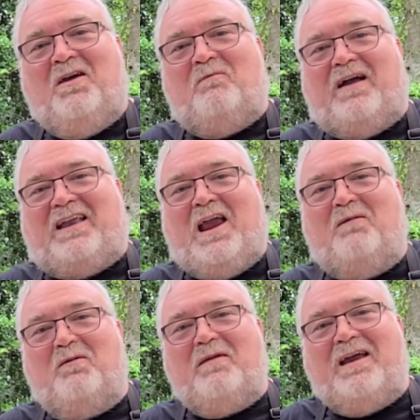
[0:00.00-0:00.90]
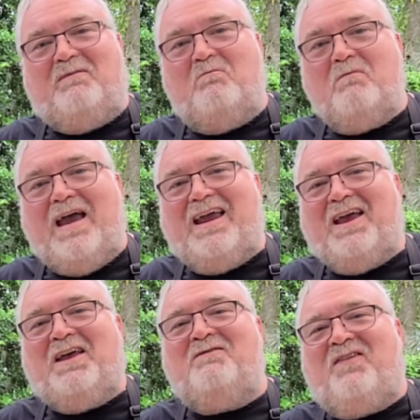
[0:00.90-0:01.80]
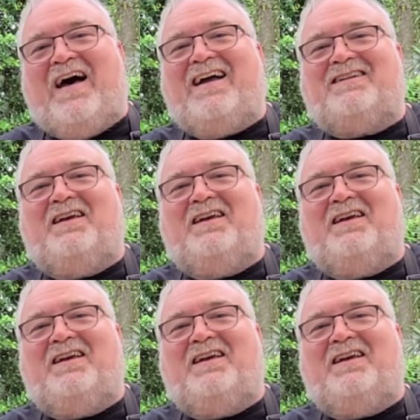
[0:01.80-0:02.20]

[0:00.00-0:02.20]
My cameraman may, in fact,